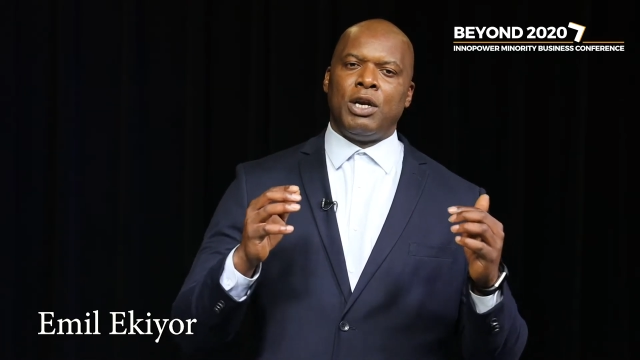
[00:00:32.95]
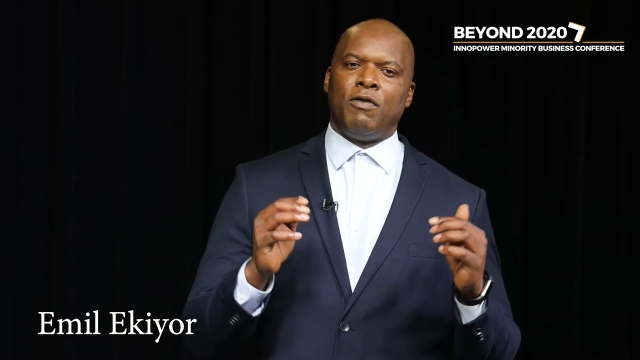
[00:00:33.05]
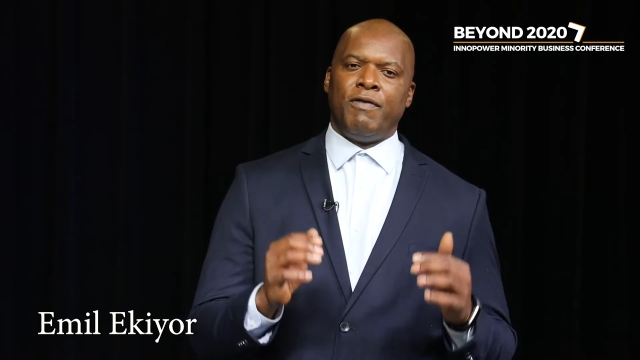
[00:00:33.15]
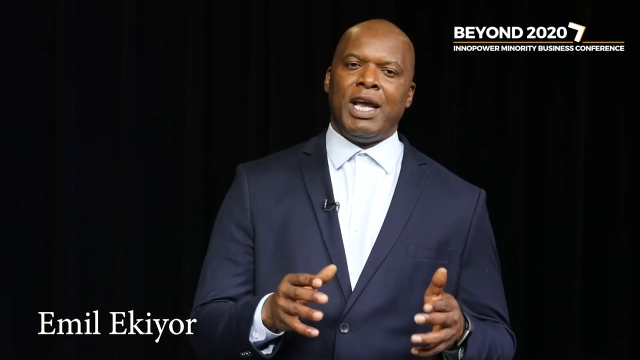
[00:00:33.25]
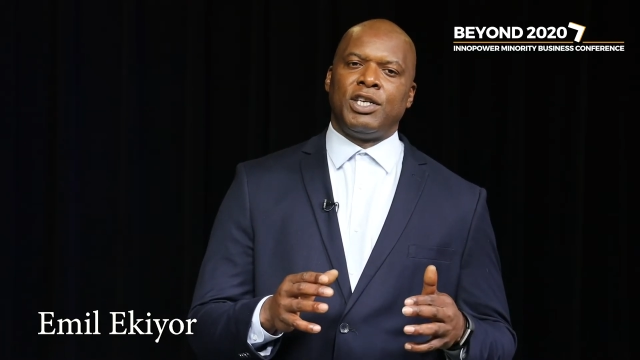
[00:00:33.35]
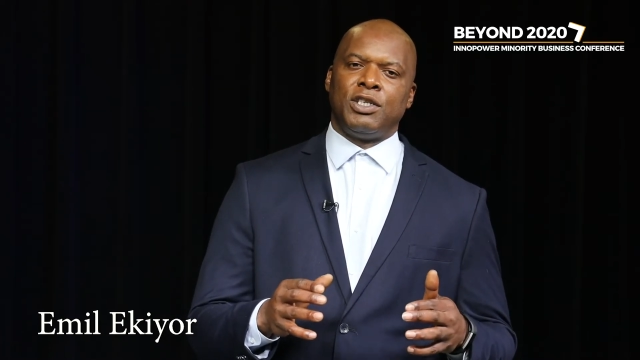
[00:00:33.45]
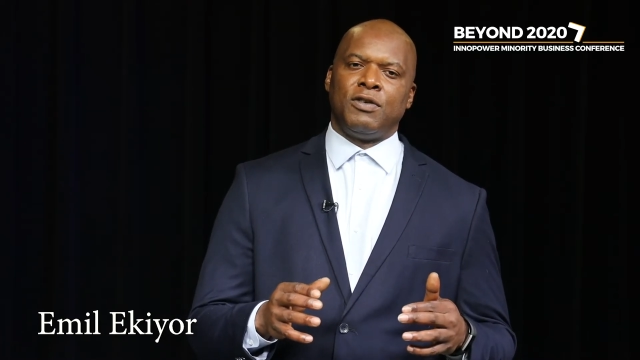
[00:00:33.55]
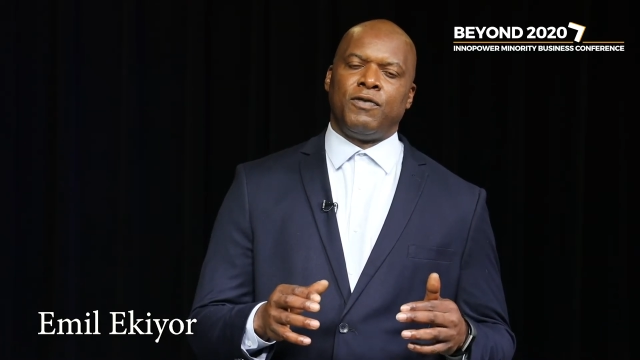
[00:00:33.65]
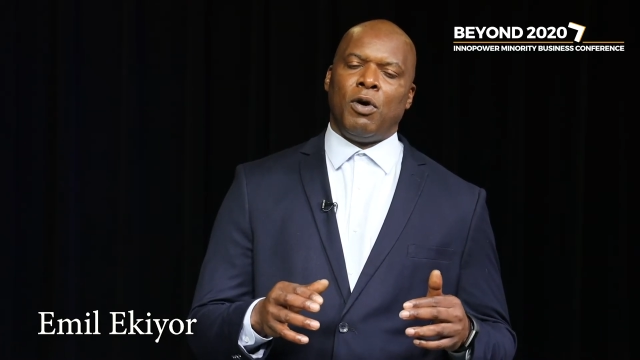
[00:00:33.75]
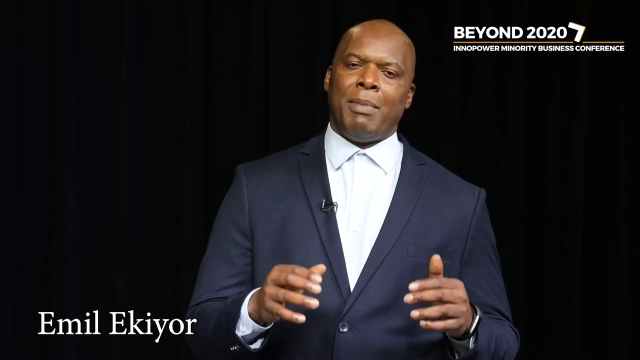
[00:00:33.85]

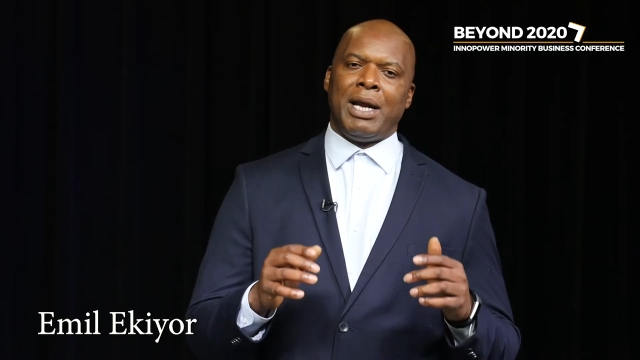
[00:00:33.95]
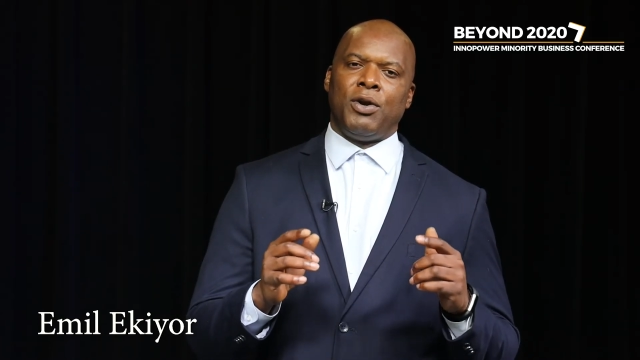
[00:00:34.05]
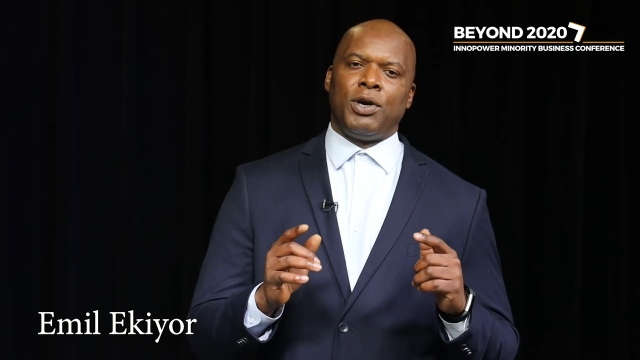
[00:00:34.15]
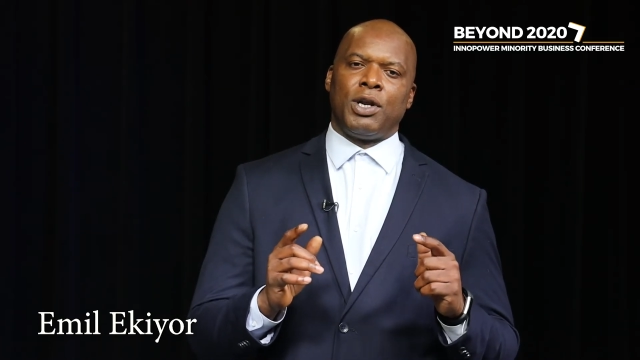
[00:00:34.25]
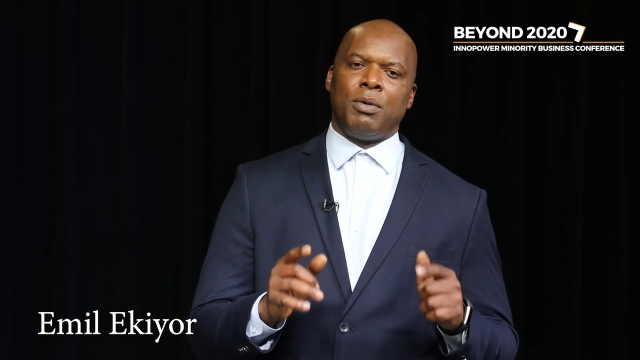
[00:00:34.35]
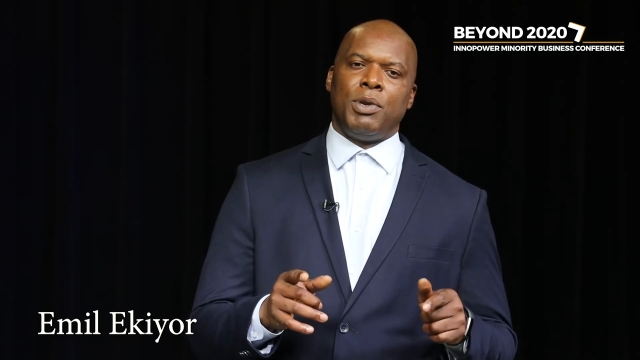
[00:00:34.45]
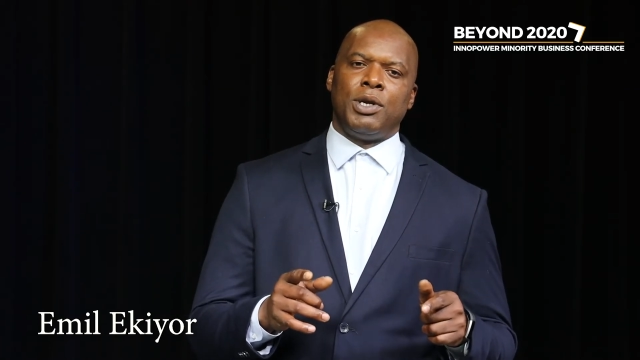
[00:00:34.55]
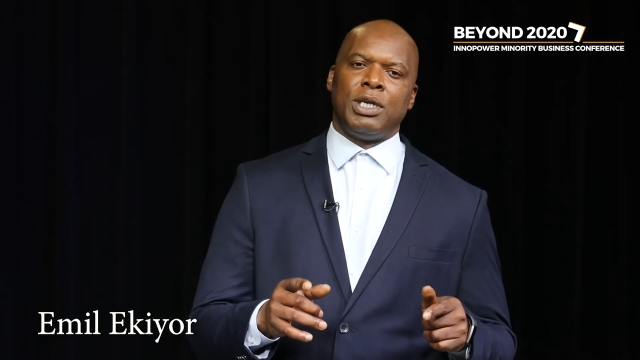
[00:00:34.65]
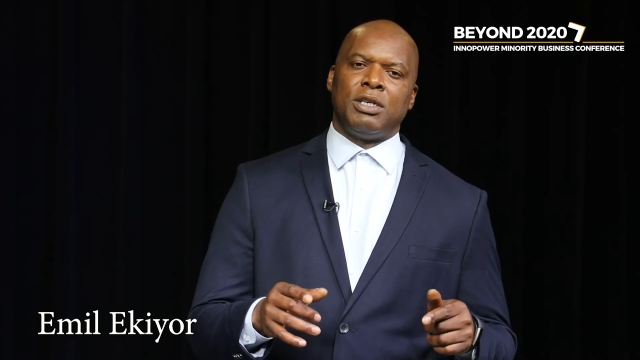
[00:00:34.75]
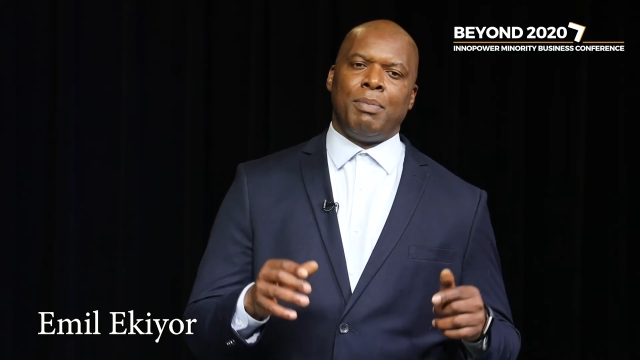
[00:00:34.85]
innovations for minority
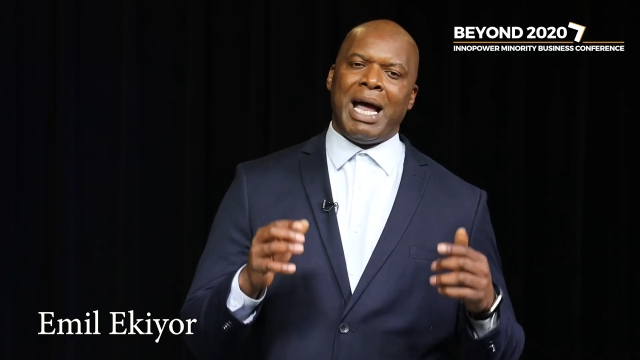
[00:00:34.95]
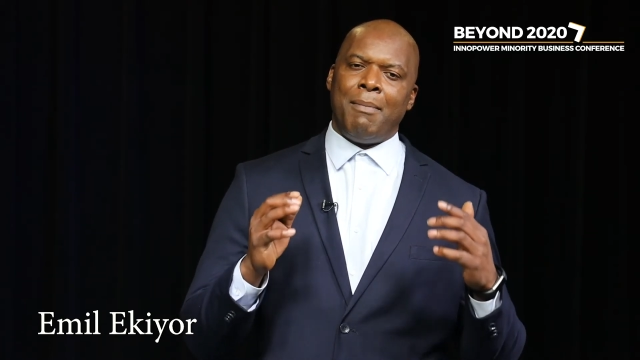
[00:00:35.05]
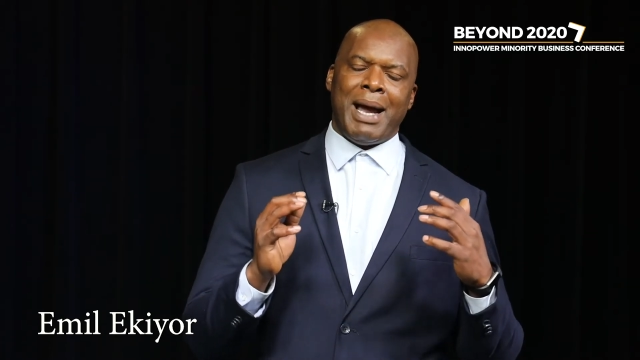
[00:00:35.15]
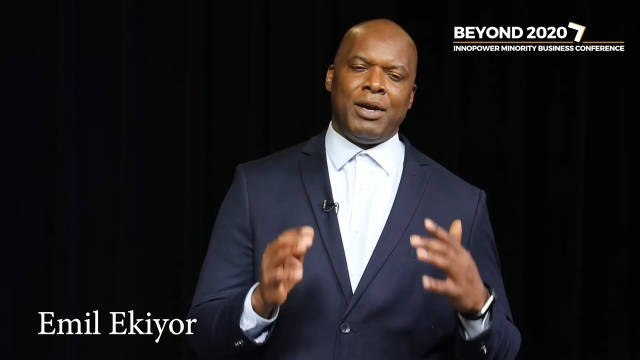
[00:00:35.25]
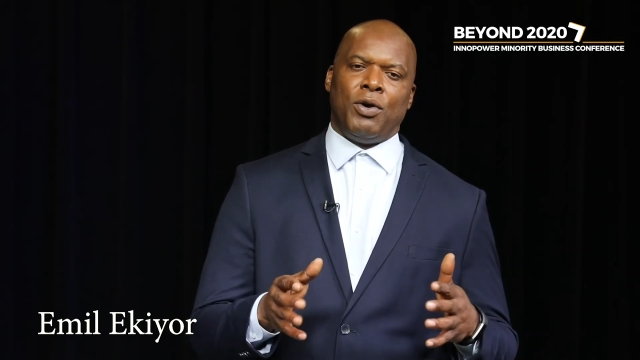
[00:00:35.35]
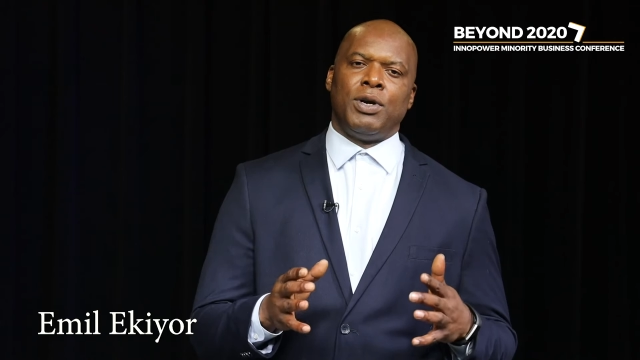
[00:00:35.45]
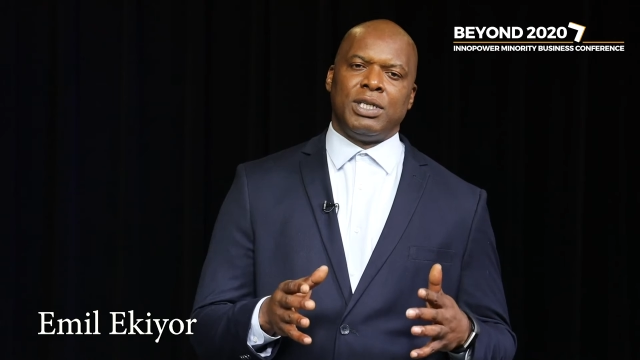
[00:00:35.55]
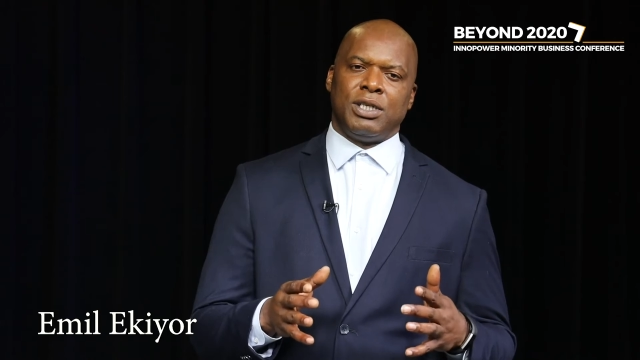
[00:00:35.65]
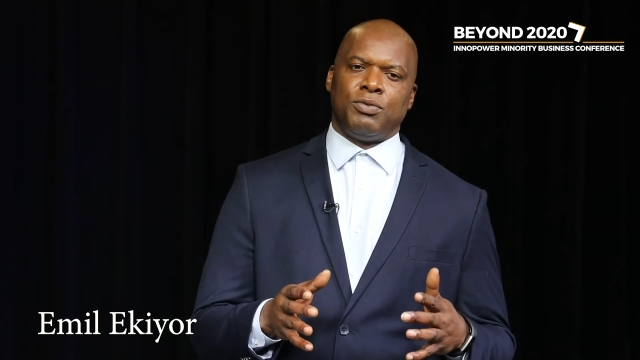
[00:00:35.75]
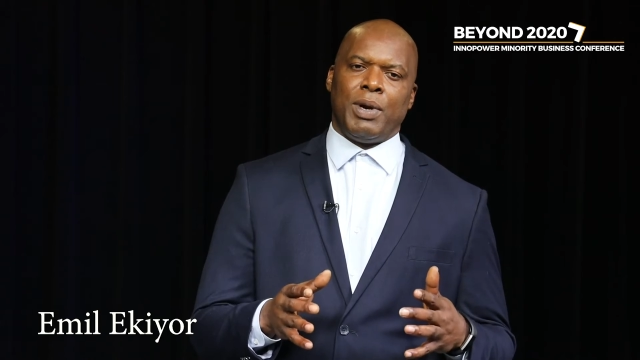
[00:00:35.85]
communities by
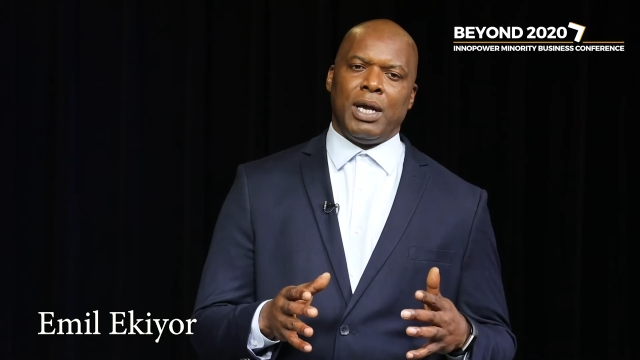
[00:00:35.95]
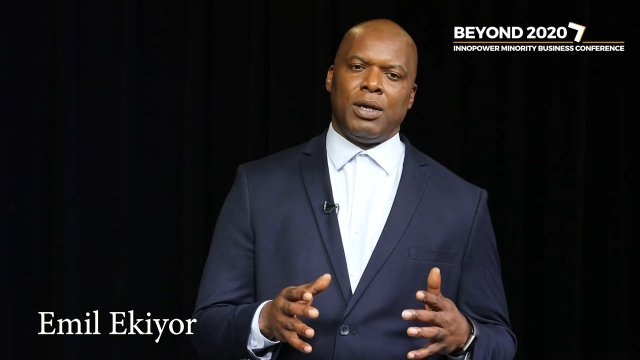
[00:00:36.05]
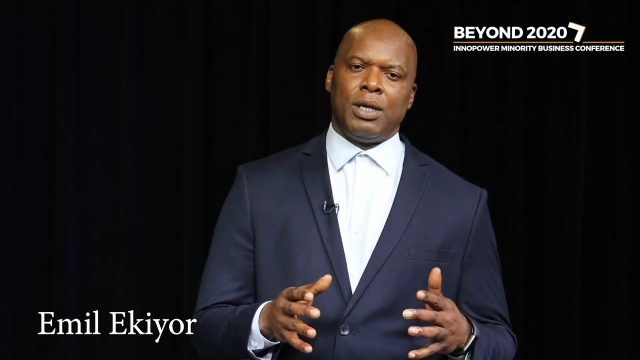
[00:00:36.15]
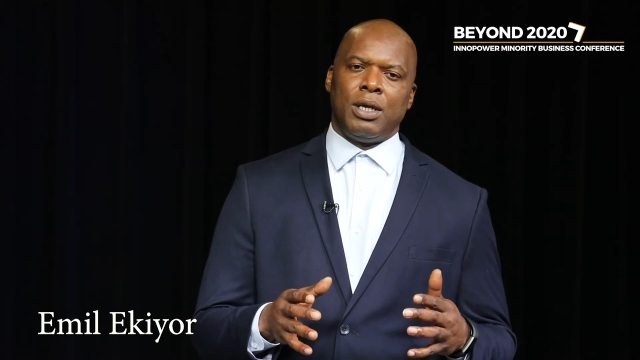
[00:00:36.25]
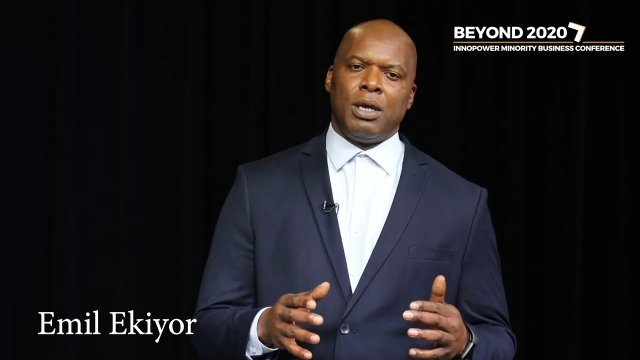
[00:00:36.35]
minorities as well.